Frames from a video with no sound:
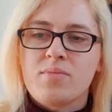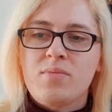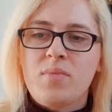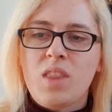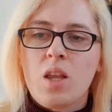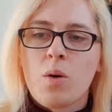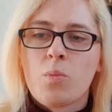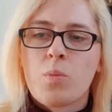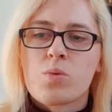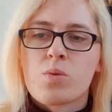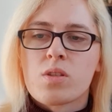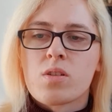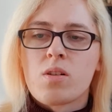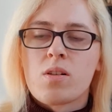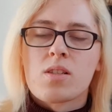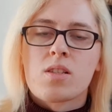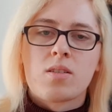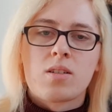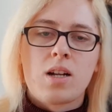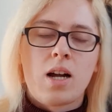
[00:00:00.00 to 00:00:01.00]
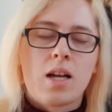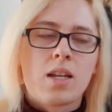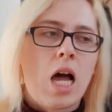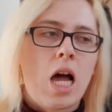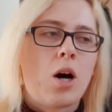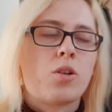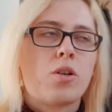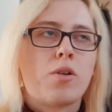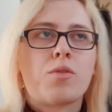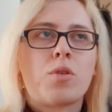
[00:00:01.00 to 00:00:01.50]
which was also cut out.
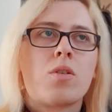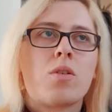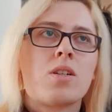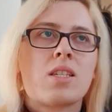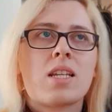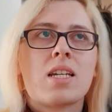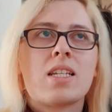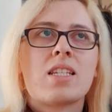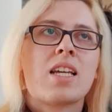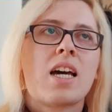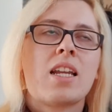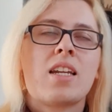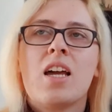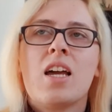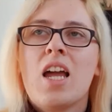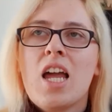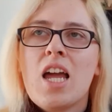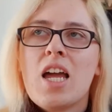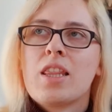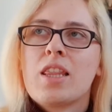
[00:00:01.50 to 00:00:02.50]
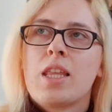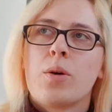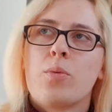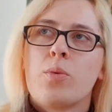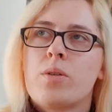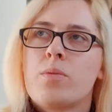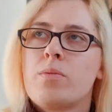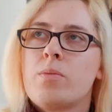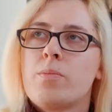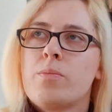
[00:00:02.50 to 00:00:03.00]
Of course, they said they would
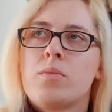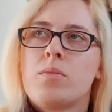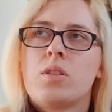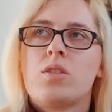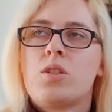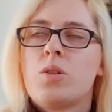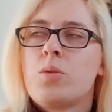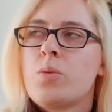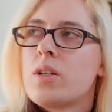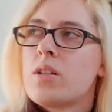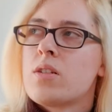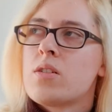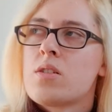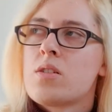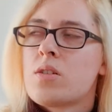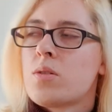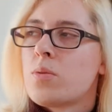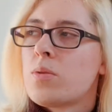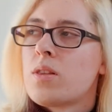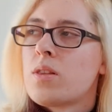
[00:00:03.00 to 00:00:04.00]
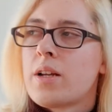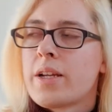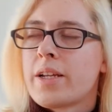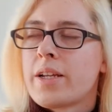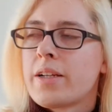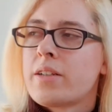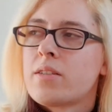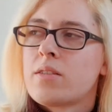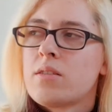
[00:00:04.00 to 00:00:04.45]
do it to like